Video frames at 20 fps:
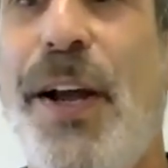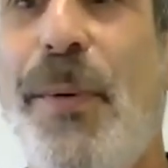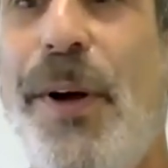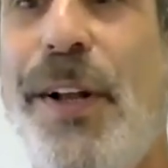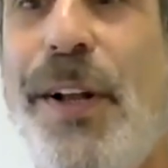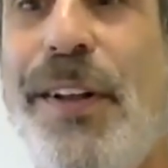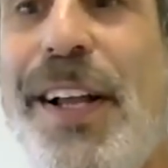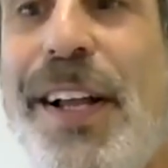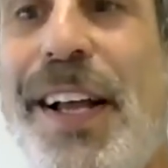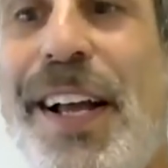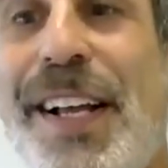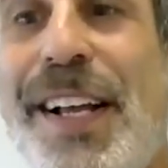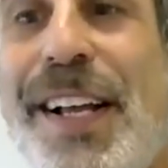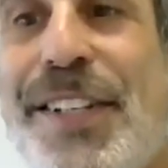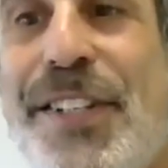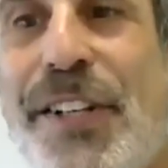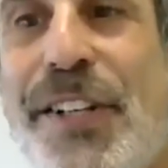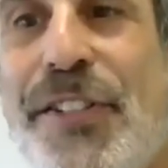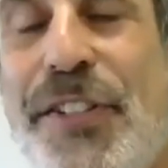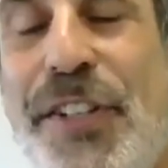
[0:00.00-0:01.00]
well. It
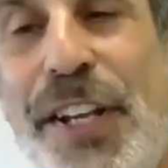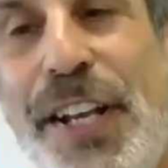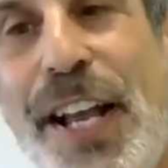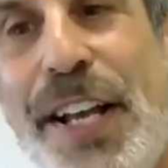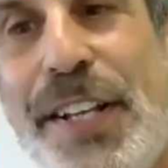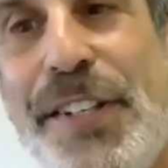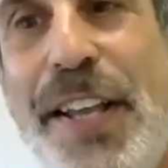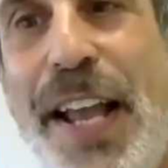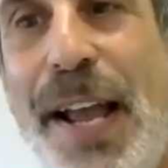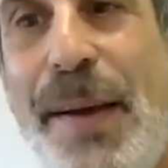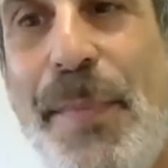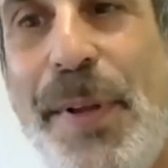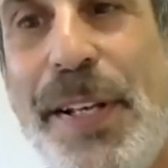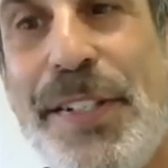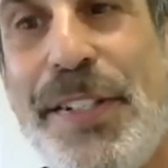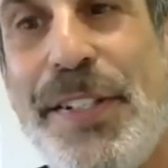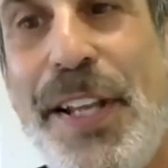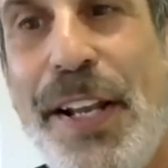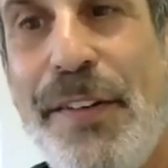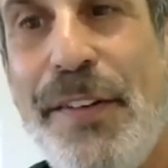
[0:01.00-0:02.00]
says CSM.
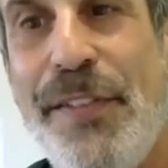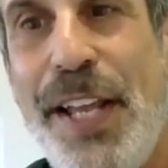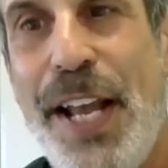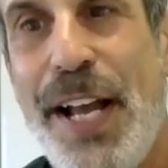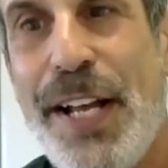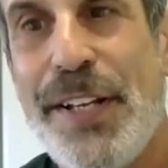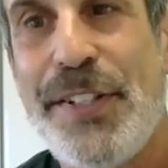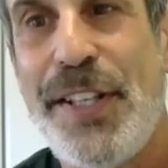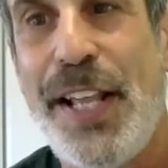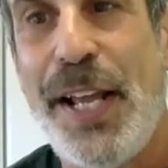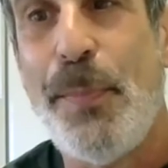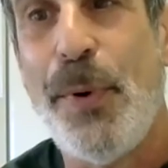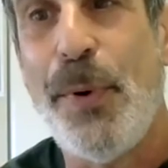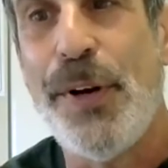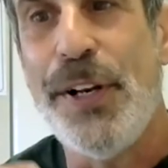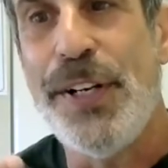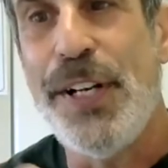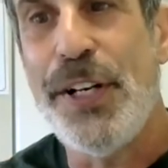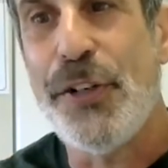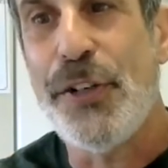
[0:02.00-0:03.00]
Instead of the S, they put
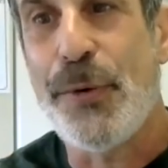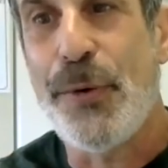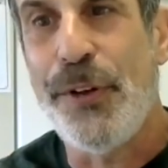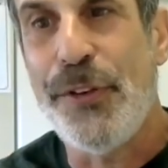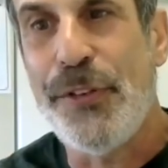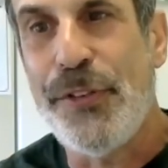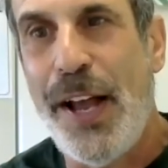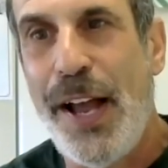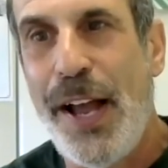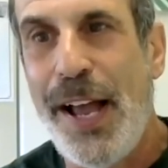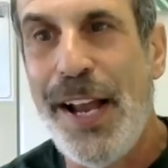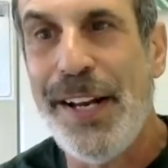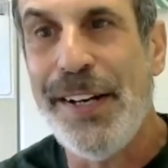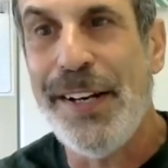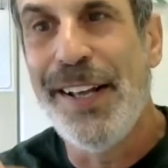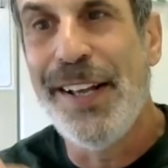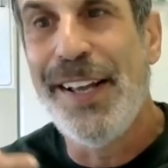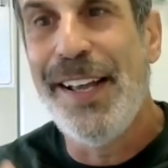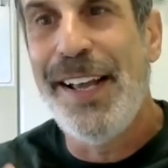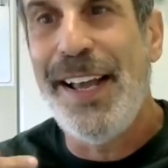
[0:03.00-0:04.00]
an integral
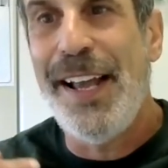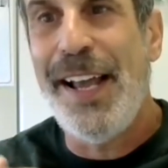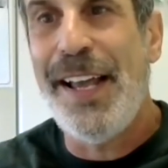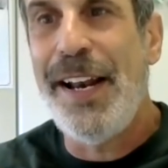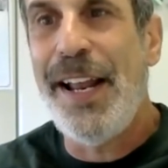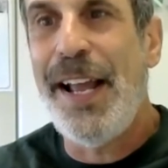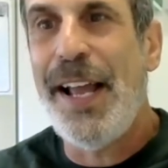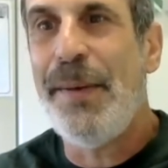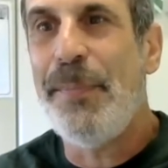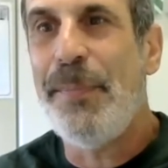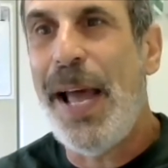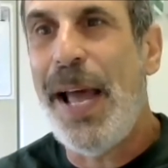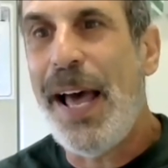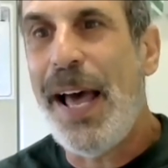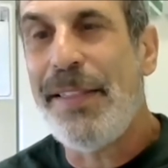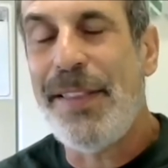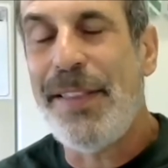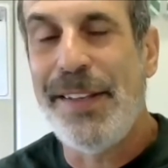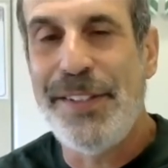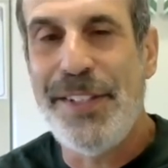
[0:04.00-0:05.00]
sign and had
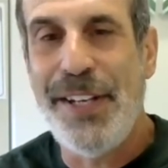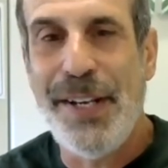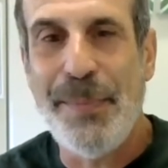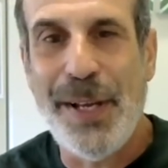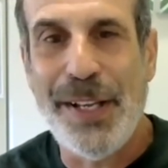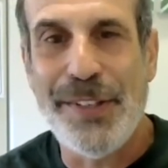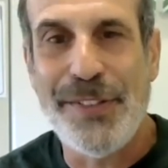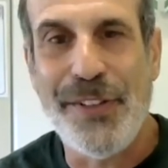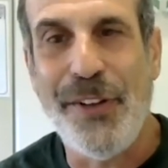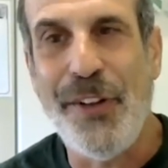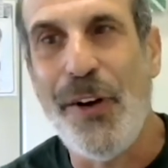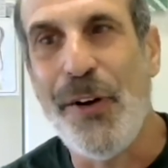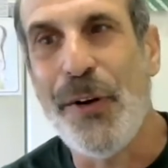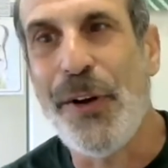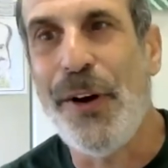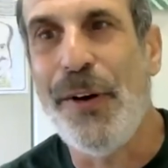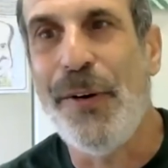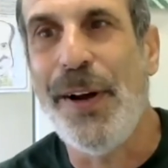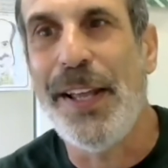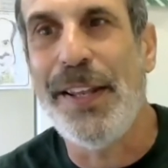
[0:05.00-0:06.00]
math team as the
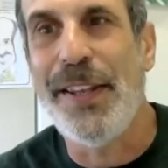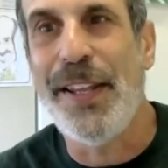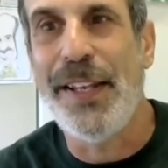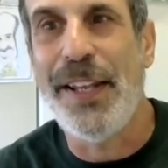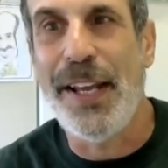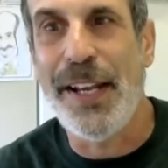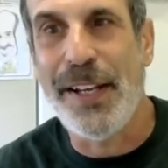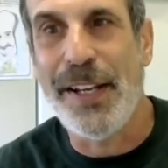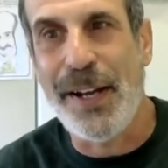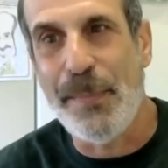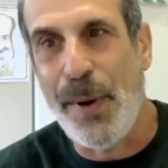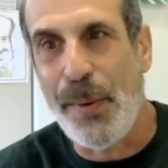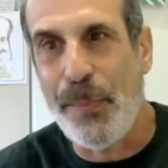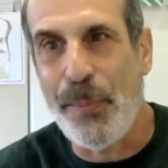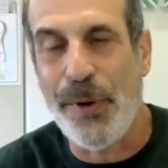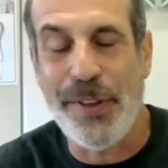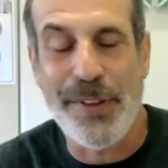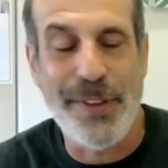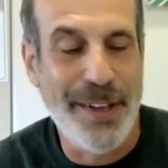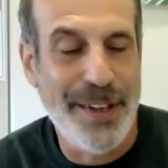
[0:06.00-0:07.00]
logo. And then they come up
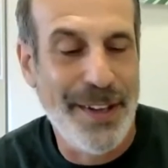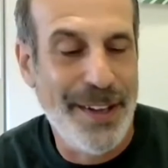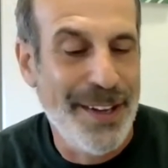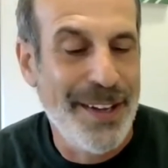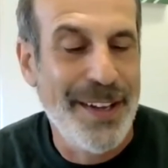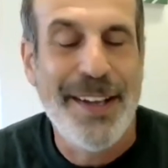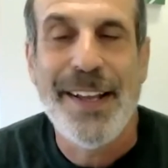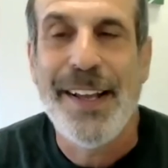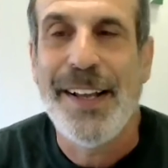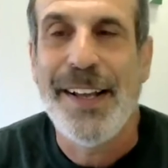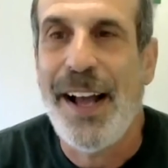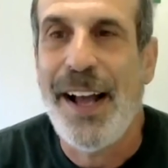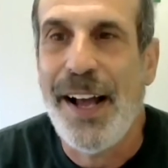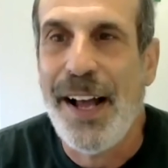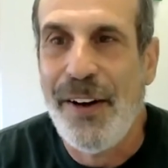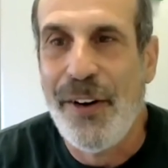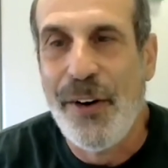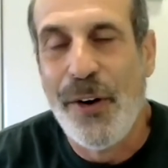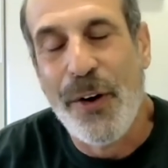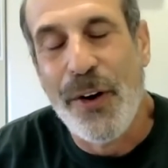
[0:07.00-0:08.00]
with,
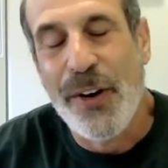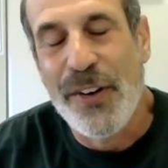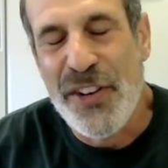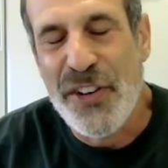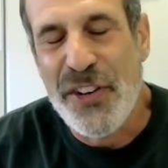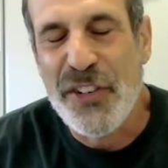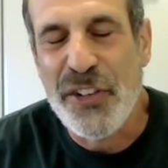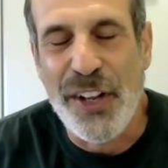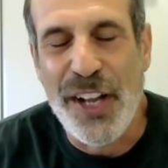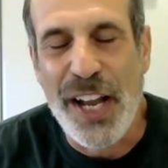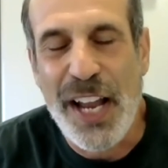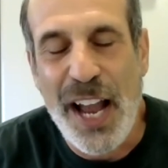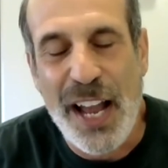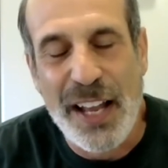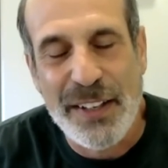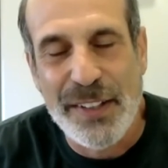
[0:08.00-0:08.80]
usually